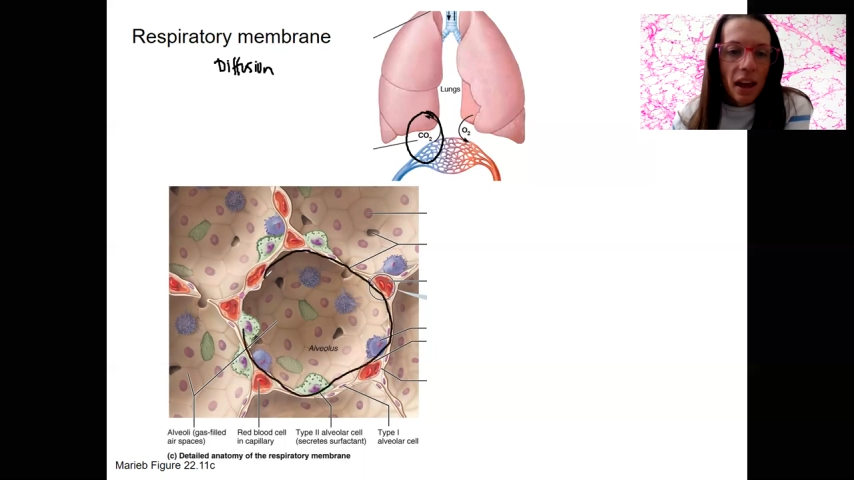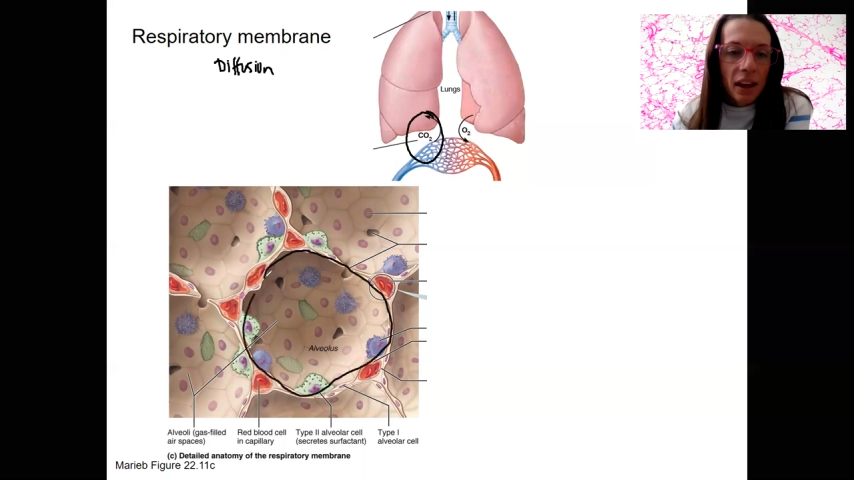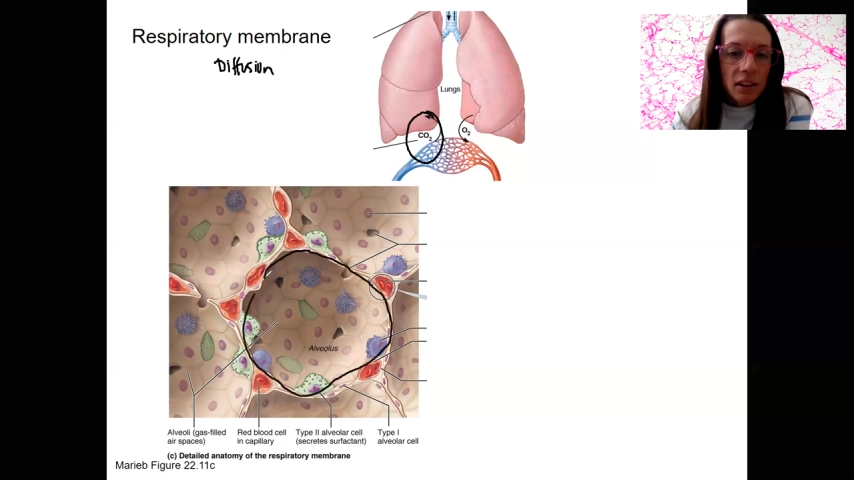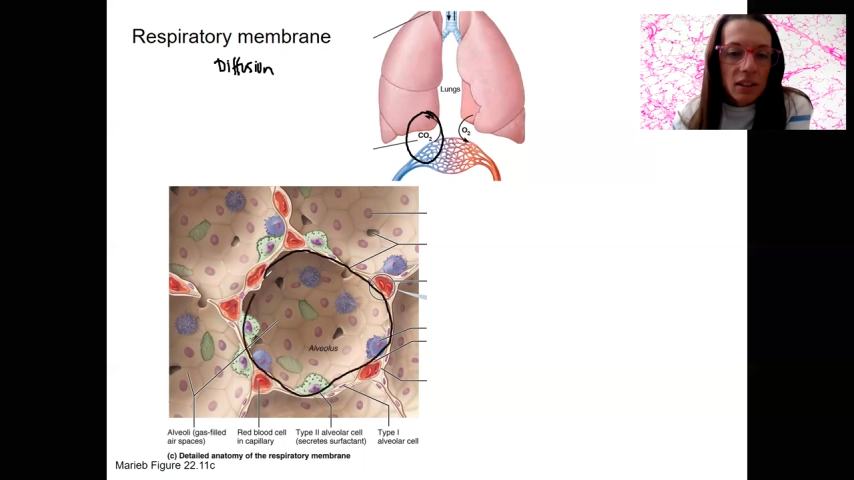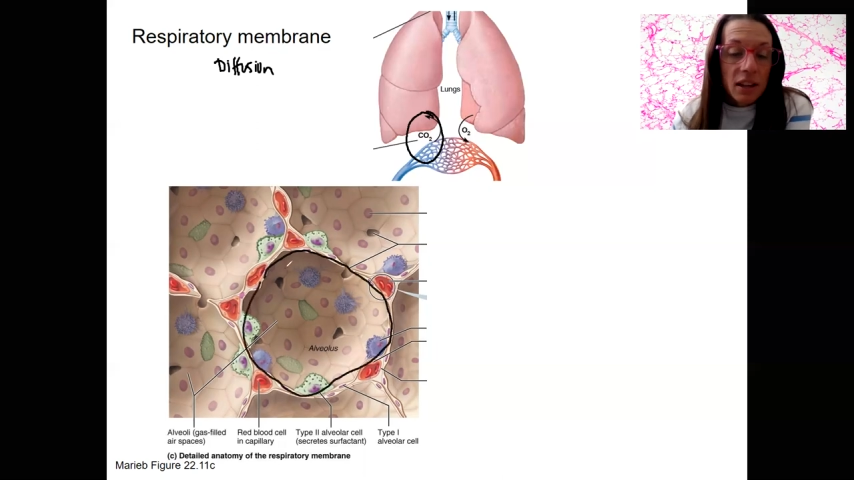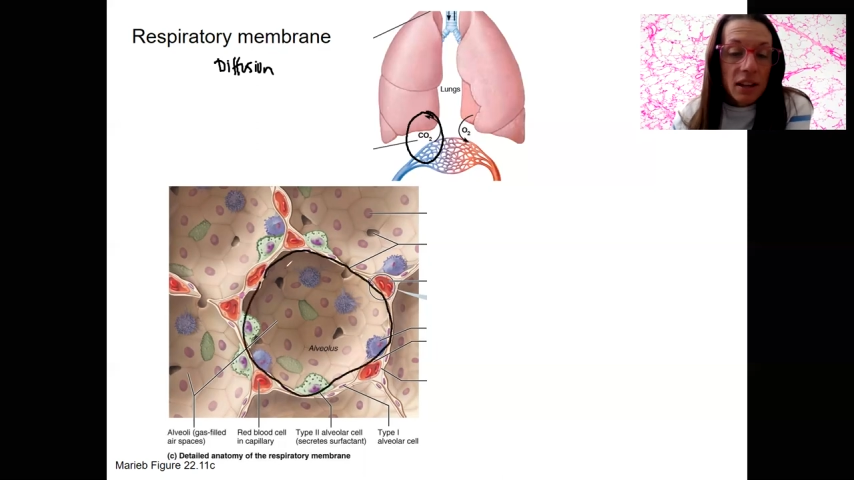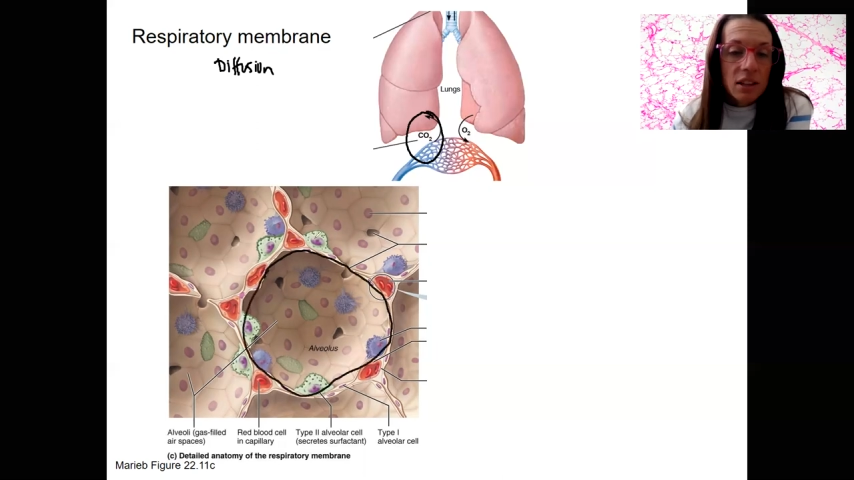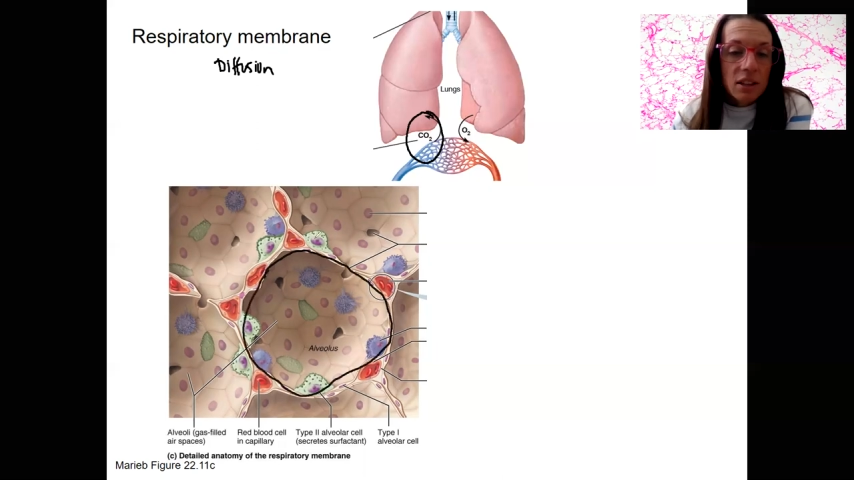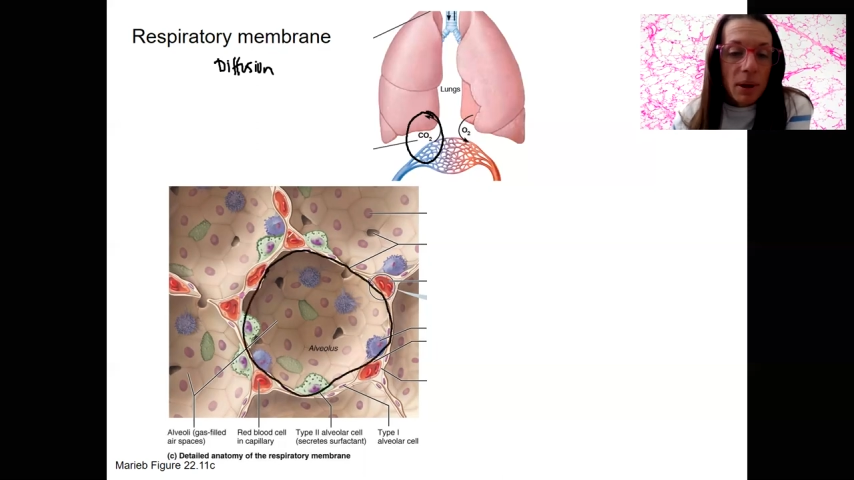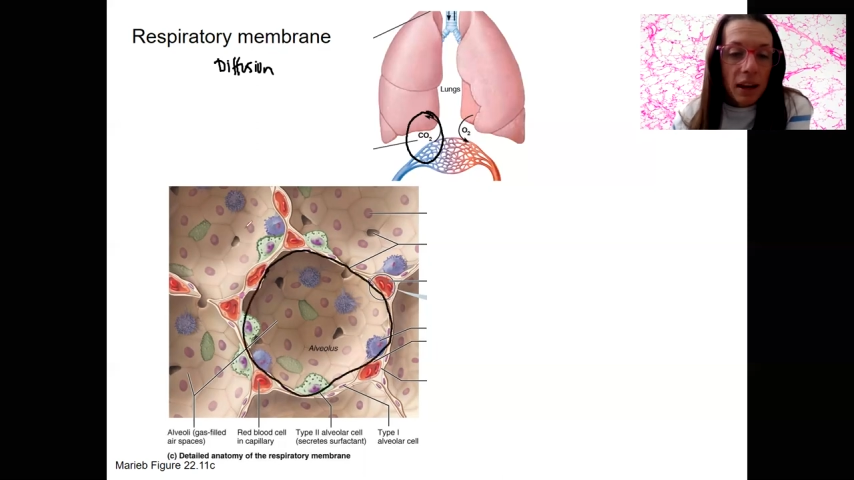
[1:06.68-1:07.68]
And
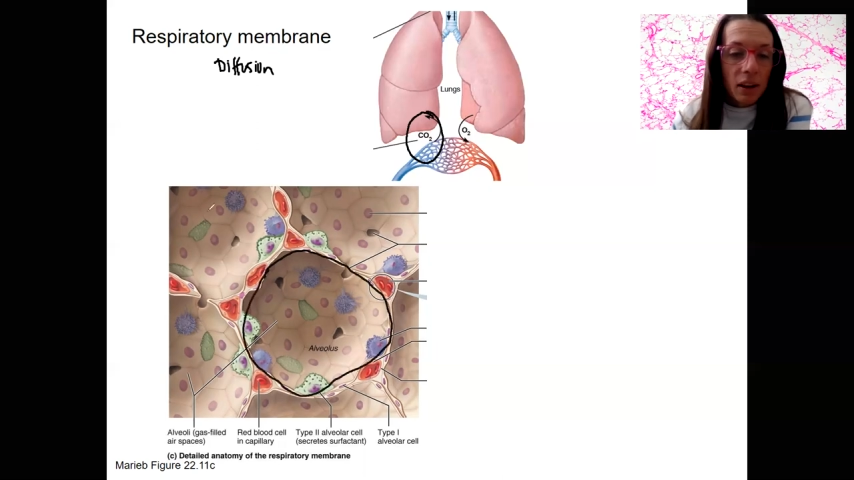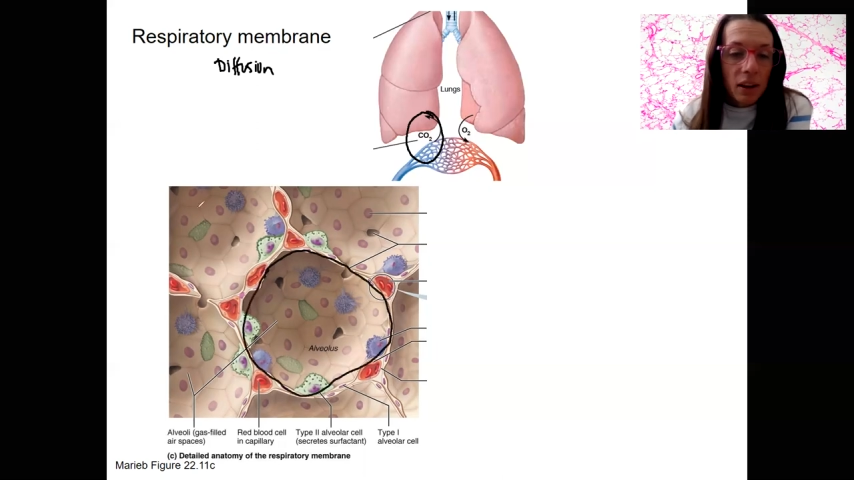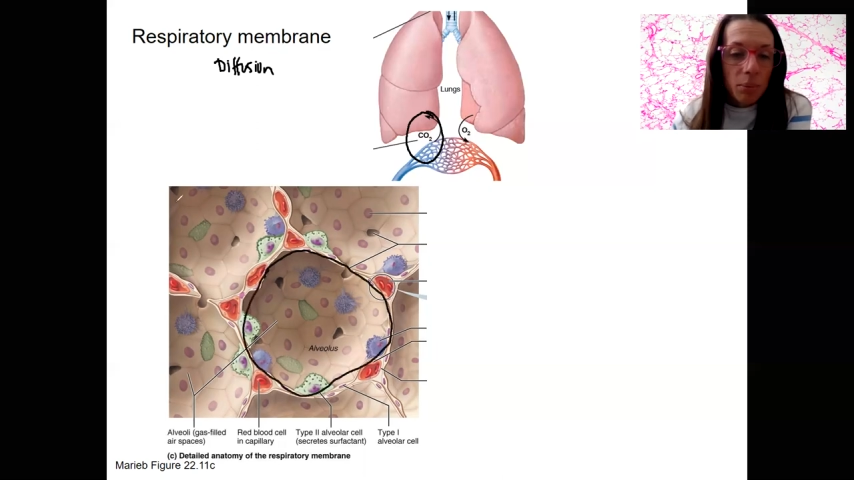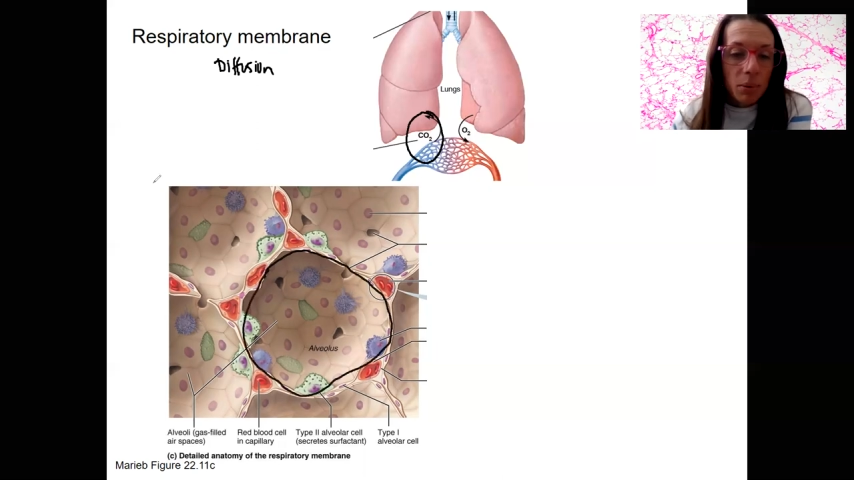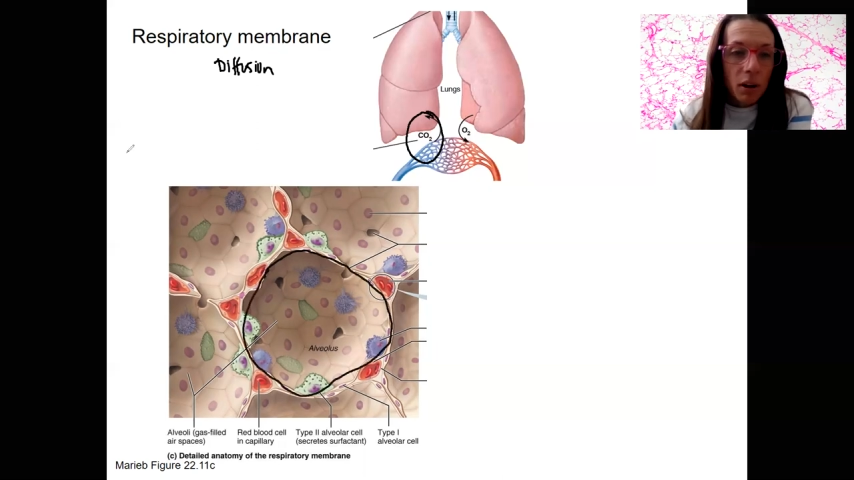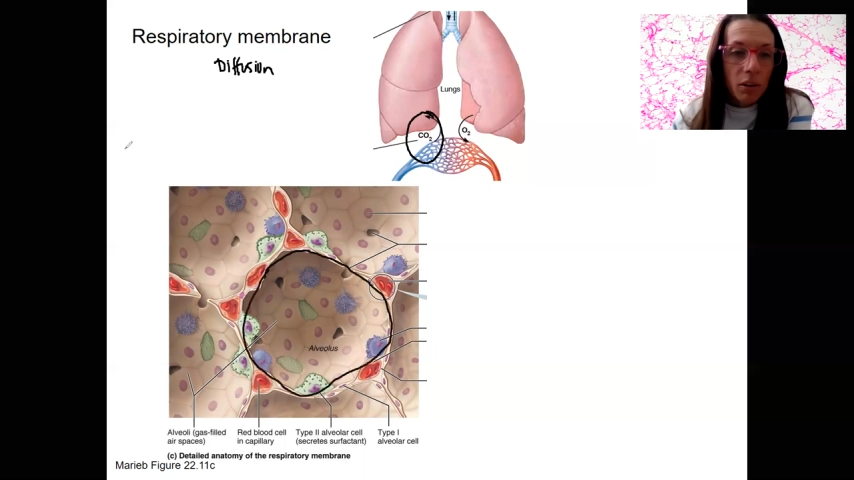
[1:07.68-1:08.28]
it is made up